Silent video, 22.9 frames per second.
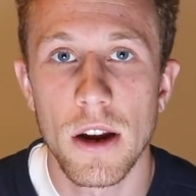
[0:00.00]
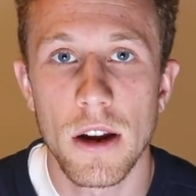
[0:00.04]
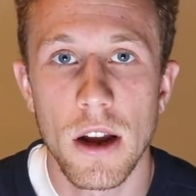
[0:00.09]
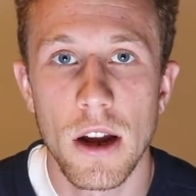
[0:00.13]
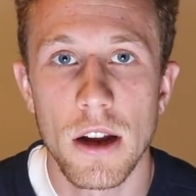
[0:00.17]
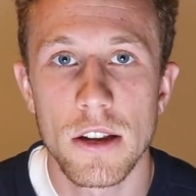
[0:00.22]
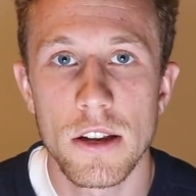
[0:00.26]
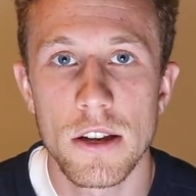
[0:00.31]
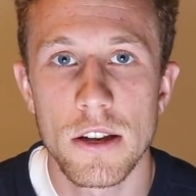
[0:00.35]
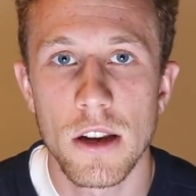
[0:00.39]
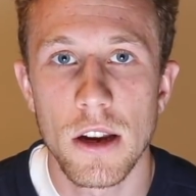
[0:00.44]
I
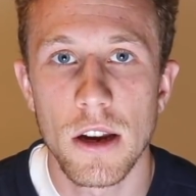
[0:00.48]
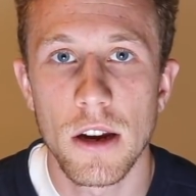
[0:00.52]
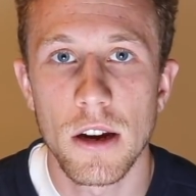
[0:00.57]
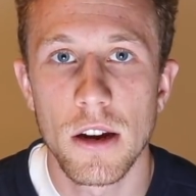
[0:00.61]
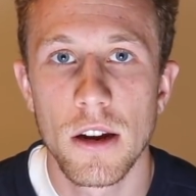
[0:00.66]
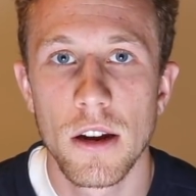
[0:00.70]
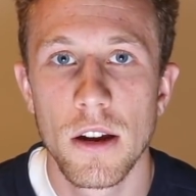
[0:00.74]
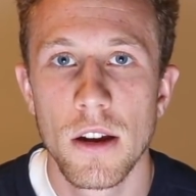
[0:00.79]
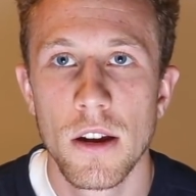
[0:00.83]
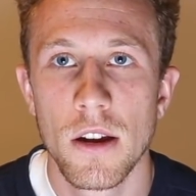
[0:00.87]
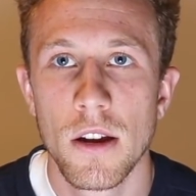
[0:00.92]
got
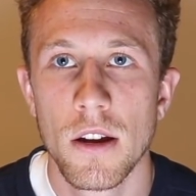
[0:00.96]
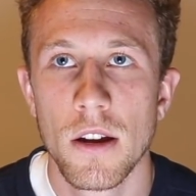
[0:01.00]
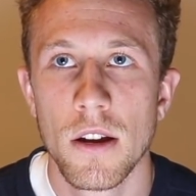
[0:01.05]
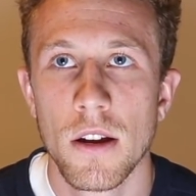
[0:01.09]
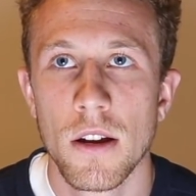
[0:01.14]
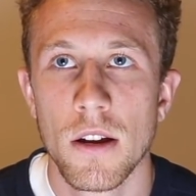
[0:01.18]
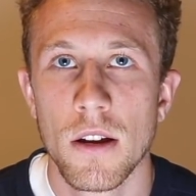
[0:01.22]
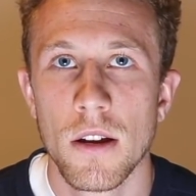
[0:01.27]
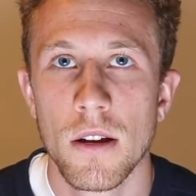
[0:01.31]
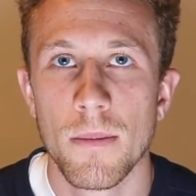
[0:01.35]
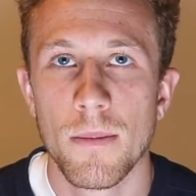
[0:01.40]
sick.
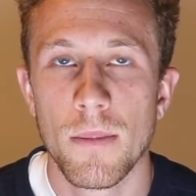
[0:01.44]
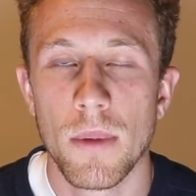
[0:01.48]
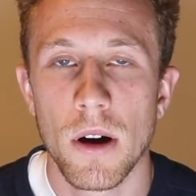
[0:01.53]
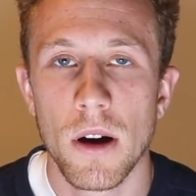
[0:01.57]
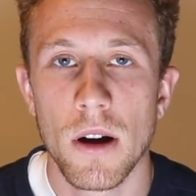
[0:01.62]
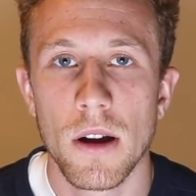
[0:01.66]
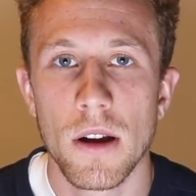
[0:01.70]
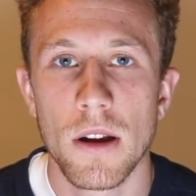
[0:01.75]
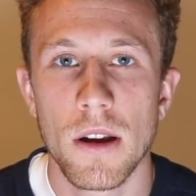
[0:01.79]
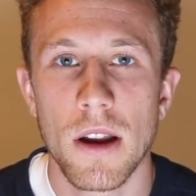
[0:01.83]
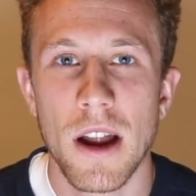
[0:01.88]

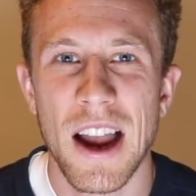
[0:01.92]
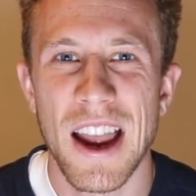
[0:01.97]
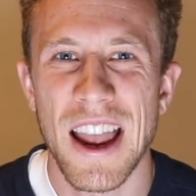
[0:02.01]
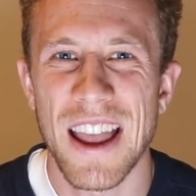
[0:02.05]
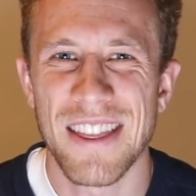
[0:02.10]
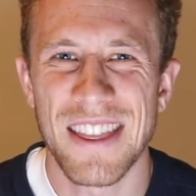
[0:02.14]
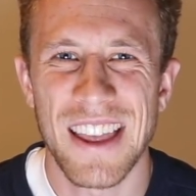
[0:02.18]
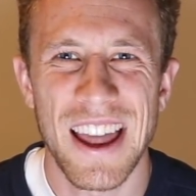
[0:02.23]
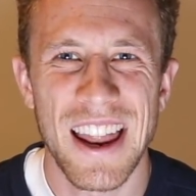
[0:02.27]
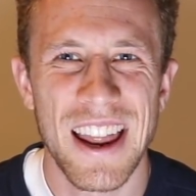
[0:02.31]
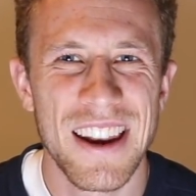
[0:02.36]
But
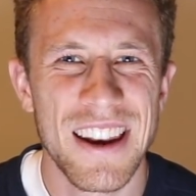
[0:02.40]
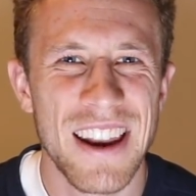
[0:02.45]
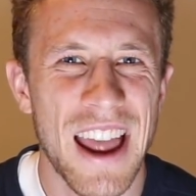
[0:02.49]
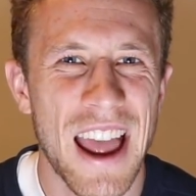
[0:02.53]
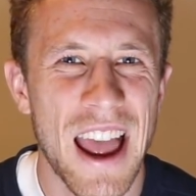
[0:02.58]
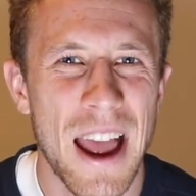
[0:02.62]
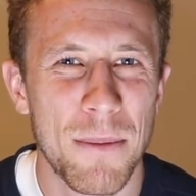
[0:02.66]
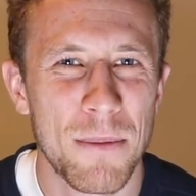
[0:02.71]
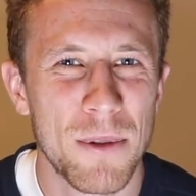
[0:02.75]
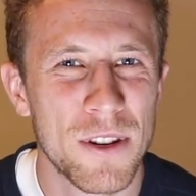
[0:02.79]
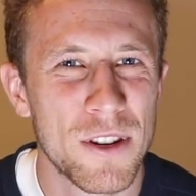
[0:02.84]
that hadn't
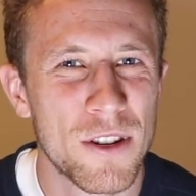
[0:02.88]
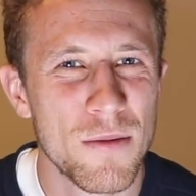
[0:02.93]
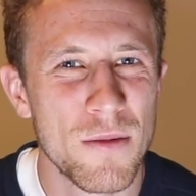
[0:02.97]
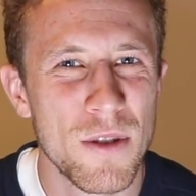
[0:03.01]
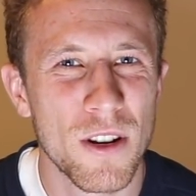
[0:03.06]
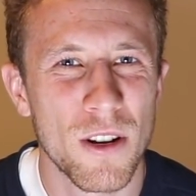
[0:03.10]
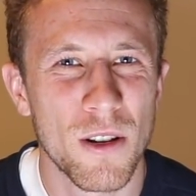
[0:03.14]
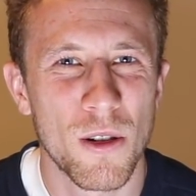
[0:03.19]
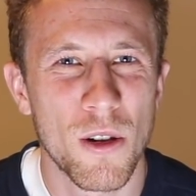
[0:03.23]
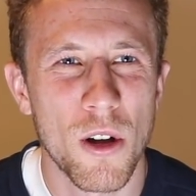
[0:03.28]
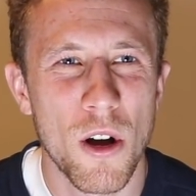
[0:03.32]
happened to me
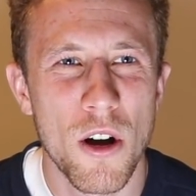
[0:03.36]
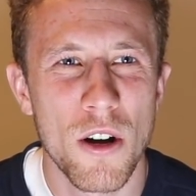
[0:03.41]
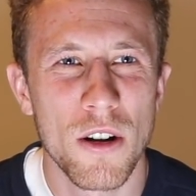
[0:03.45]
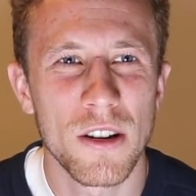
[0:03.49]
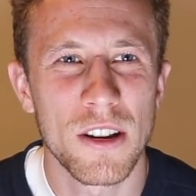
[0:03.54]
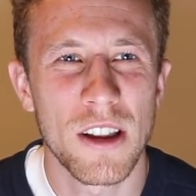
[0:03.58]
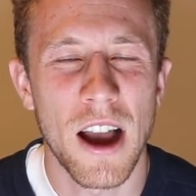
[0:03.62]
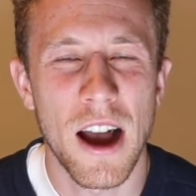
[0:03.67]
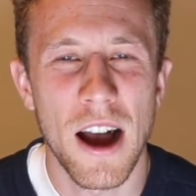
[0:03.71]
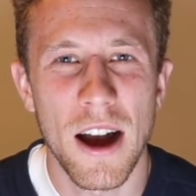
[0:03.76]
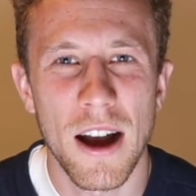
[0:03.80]
in a long
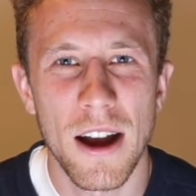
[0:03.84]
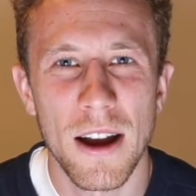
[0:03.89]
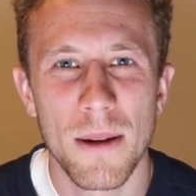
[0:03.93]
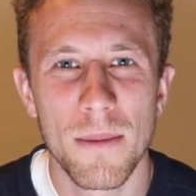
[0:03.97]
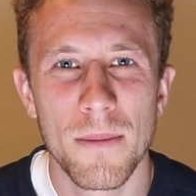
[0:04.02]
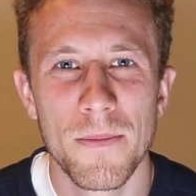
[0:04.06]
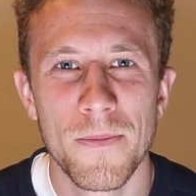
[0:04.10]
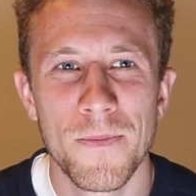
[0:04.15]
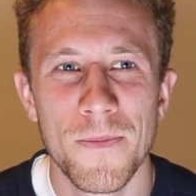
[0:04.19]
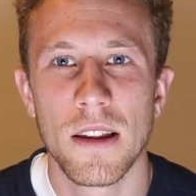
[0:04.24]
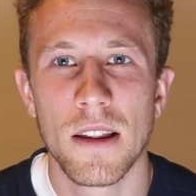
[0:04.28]

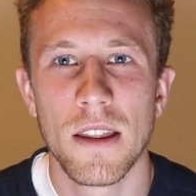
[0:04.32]
time.